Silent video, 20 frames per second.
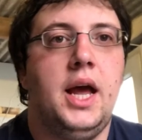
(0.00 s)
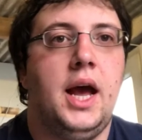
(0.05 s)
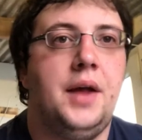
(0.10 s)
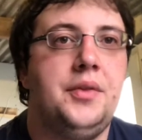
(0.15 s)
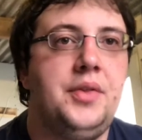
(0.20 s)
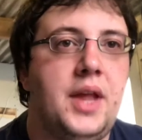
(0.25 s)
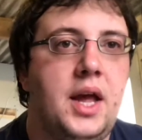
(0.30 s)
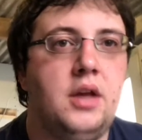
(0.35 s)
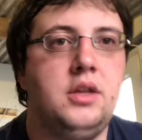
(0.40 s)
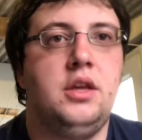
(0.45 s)

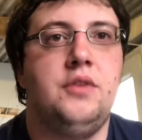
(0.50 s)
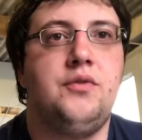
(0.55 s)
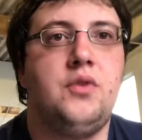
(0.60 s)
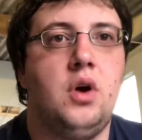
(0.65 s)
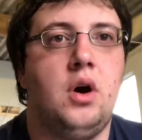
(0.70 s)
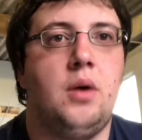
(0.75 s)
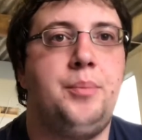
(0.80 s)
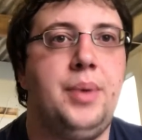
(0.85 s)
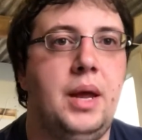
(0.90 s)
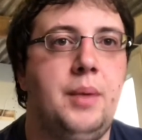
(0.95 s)
And now you've
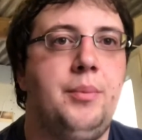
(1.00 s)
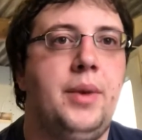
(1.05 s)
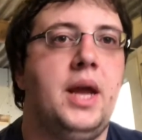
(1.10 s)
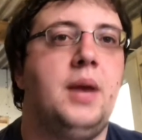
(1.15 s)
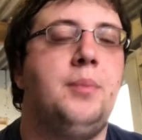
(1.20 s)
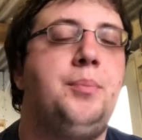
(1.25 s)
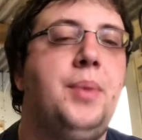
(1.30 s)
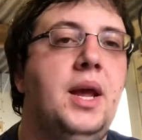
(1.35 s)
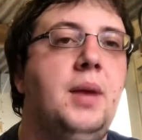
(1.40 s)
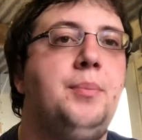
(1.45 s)
got
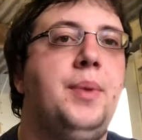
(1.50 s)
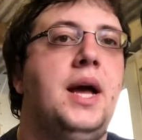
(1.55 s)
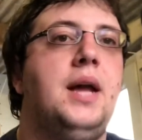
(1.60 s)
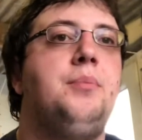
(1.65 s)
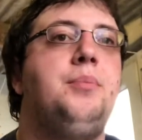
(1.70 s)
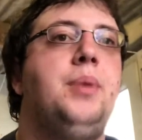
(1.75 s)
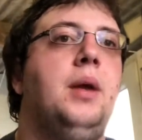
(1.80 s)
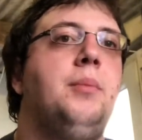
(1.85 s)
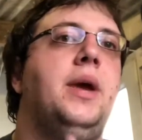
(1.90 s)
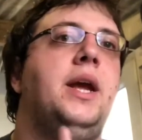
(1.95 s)
Bitmain, big
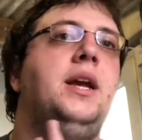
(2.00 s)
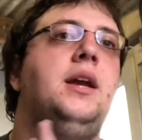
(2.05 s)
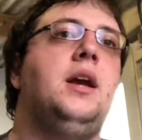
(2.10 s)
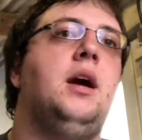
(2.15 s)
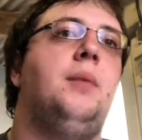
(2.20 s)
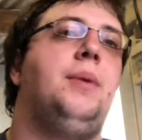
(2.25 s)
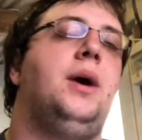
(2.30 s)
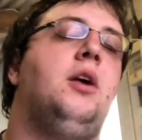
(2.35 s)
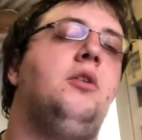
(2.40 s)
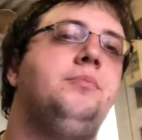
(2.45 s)
bad Bitmain
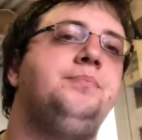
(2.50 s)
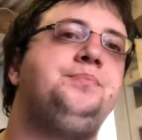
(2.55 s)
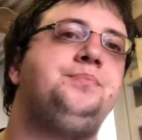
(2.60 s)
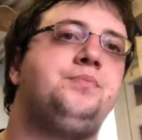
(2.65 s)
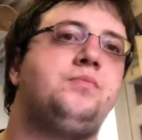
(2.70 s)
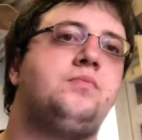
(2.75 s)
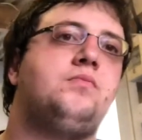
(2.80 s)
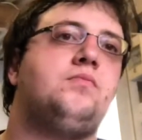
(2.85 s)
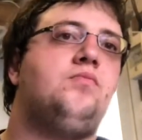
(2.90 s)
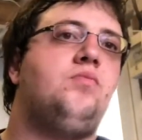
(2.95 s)
come out
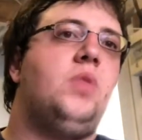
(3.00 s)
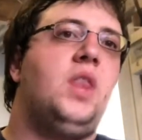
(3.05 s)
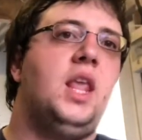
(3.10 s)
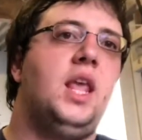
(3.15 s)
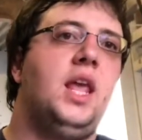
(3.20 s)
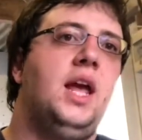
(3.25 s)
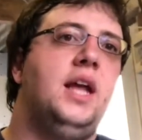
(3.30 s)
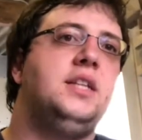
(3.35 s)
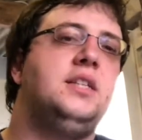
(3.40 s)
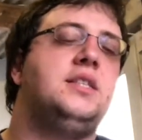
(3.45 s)

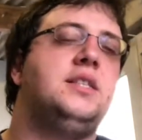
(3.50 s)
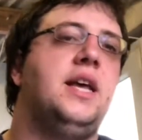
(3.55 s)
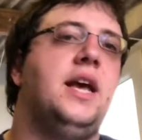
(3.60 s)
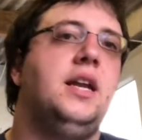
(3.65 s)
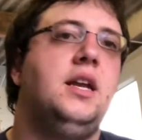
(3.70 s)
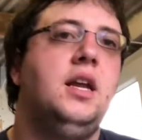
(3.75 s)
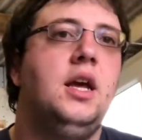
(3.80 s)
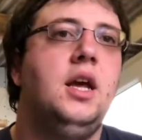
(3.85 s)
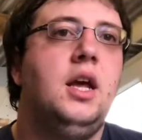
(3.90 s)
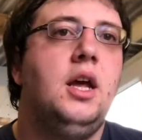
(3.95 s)
and
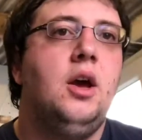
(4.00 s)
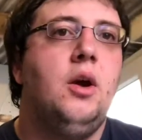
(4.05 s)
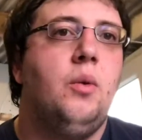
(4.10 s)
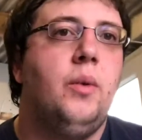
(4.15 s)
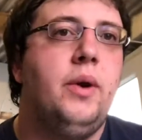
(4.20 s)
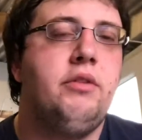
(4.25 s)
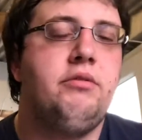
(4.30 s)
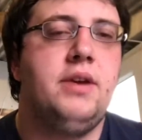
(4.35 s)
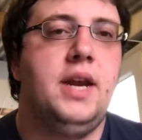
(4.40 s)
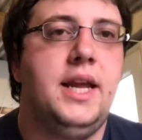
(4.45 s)
said,
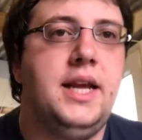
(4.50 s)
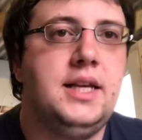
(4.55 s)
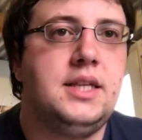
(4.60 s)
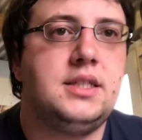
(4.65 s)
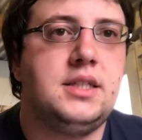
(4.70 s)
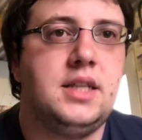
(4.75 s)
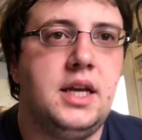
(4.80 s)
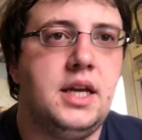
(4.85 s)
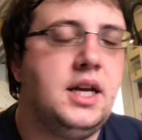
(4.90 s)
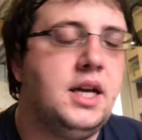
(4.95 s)
we
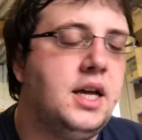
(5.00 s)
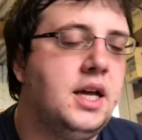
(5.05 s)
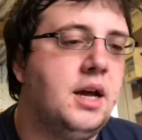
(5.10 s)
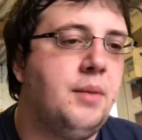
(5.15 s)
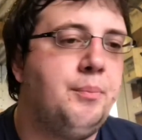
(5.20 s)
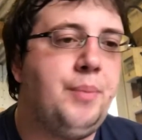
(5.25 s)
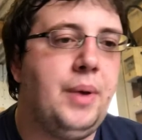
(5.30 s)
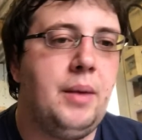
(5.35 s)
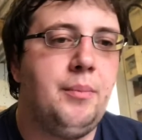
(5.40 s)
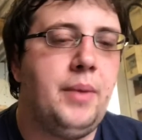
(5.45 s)
released a,
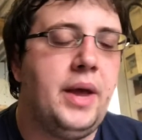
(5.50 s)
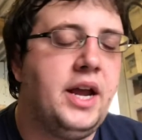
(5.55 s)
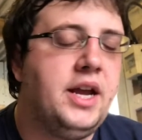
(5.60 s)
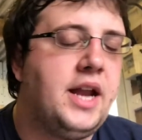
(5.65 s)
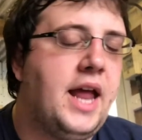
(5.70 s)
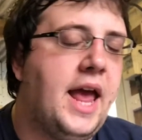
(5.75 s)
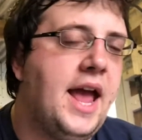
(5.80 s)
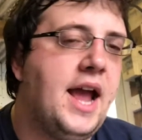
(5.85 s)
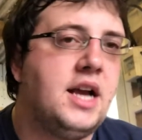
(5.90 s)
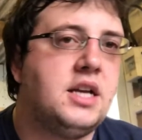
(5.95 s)
a
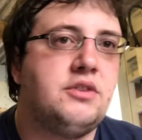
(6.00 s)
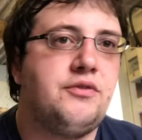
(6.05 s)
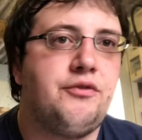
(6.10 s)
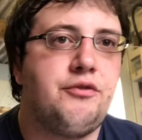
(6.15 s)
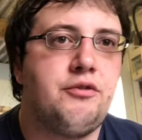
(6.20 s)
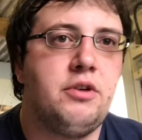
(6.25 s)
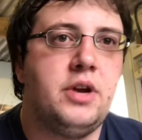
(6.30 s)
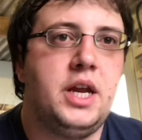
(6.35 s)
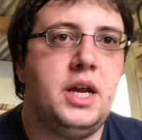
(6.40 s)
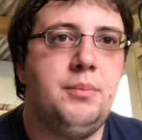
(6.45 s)
Bitmain
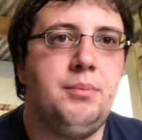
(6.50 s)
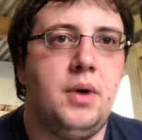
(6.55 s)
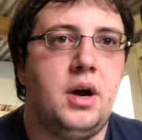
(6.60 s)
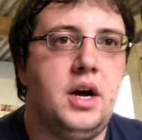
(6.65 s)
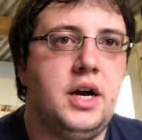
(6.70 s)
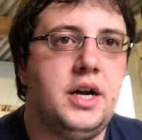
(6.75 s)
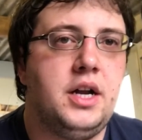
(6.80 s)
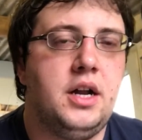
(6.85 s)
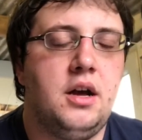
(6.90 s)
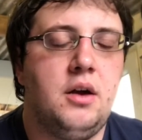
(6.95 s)
X3
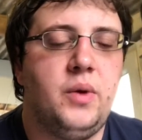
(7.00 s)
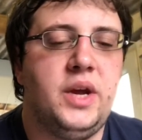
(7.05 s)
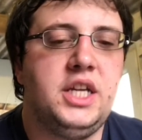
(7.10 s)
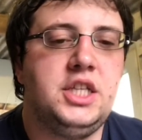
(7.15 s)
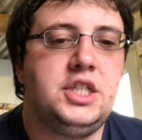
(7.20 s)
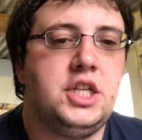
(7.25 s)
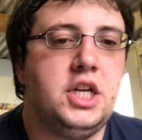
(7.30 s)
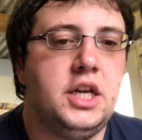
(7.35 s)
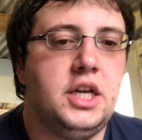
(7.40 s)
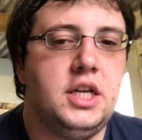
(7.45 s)
miner,
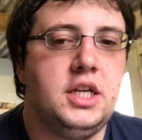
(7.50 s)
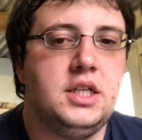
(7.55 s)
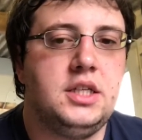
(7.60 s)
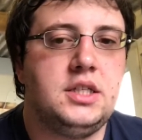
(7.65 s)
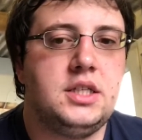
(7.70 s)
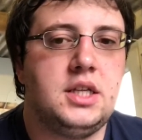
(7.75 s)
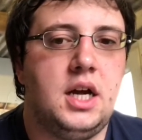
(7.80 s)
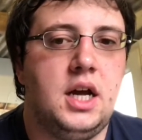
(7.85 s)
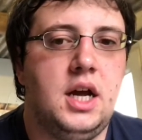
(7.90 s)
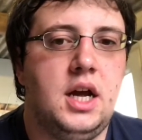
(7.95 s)
which
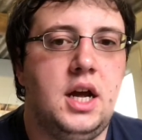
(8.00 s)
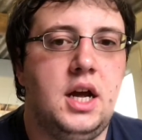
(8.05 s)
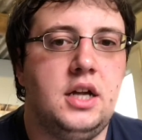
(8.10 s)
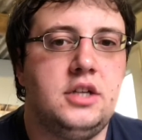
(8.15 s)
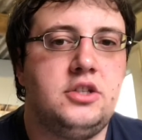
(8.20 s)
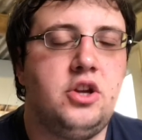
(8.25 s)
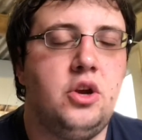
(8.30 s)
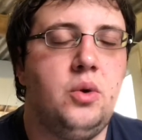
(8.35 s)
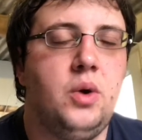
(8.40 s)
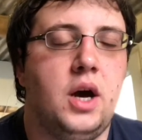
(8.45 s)
is uh,
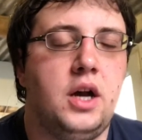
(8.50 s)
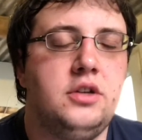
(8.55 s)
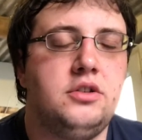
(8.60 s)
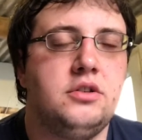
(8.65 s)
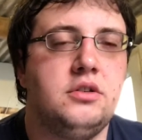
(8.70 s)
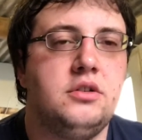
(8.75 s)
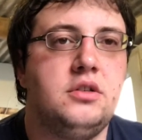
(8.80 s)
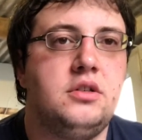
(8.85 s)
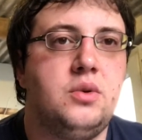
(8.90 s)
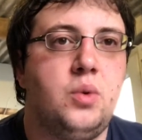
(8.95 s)

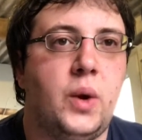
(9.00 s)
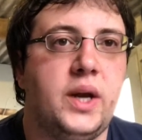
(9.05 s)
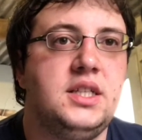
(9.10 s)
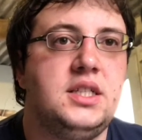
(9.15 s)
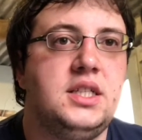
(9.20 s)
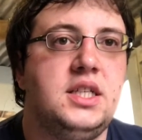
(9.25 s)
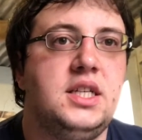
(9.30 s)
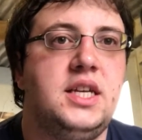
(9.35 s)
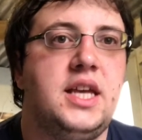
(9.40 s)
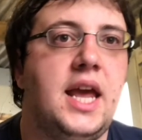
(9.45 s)

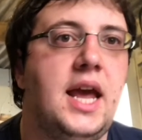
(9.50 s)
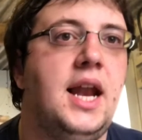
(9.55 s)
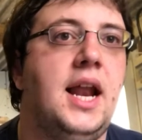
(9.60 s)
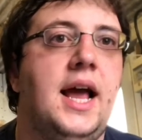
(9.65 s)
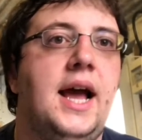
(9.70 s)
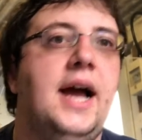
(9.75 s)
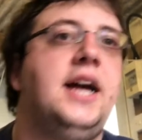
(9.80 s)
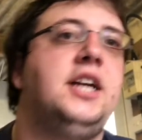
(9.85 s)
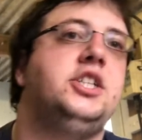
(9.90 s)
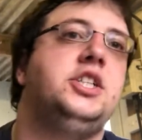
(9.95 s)
220 kilo
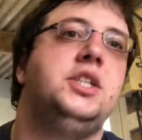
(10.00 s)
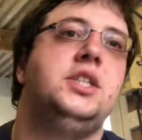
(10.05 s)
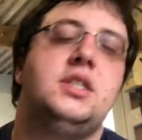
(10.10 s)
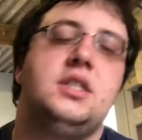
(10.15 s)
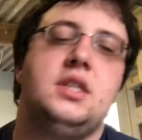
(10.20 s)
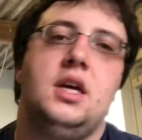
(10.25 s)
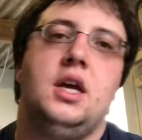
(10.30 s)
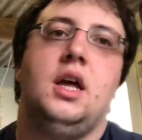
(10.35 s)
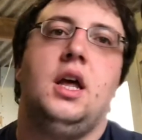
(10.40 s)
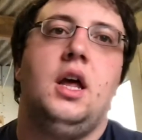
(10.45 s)

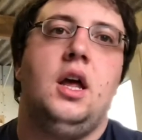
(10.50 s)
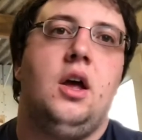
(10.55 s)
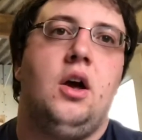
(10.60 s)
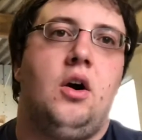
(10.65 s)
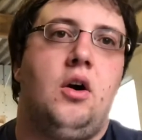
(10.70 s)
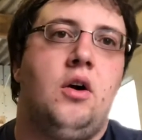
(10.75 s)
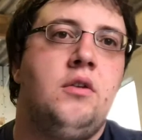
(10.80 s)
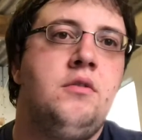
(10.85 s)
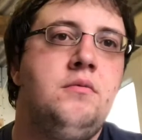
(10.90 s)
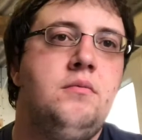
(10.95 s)
hashes
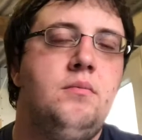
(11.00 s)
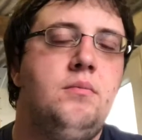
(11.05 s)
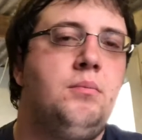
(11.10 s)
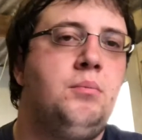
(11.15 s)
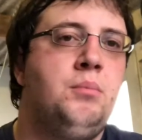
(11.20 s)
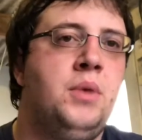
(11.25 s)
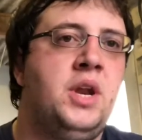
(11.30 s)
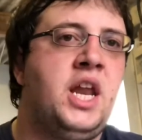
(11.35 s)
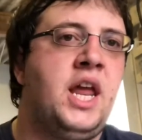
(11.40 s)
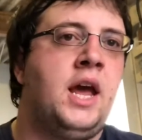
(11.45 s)
on
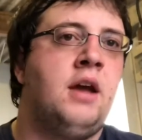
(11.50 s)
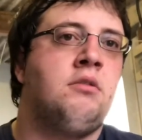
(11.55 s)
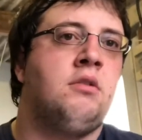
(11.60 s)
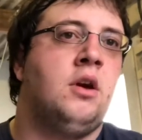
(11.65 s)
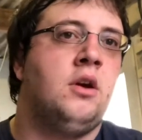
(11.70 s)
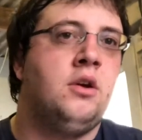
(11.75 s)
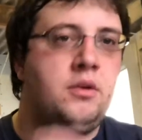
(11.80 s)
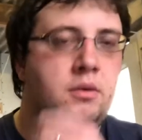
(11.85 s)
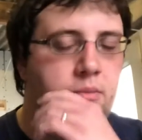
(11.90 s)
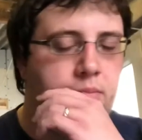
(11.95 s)

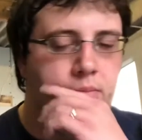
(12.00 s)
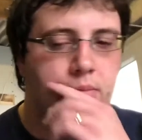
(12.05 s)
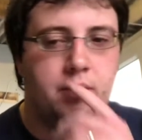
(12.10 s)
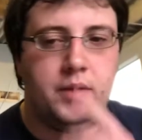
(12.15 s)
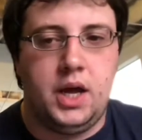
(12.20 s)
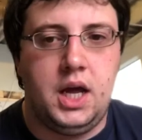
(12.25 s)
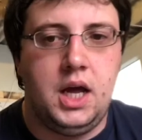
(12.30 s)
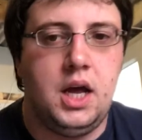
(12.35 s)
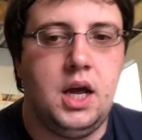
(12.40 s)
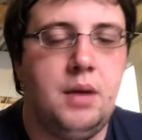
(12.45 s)
Monero
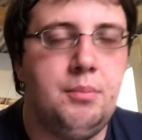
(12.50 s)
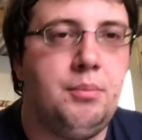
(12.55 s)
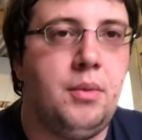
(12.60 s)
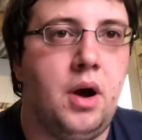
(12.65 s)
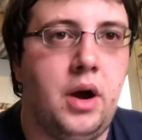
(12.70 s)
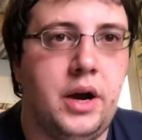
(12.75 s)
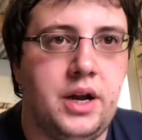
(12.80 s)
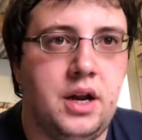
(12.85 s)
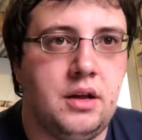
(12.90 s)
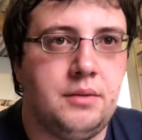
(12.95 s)
uh,
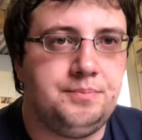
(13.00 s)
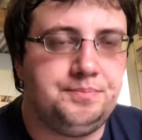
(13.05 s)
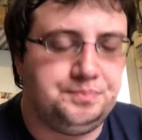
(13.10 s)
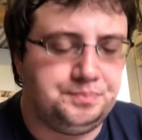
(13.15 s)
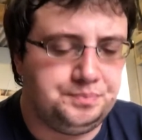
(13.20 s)
miner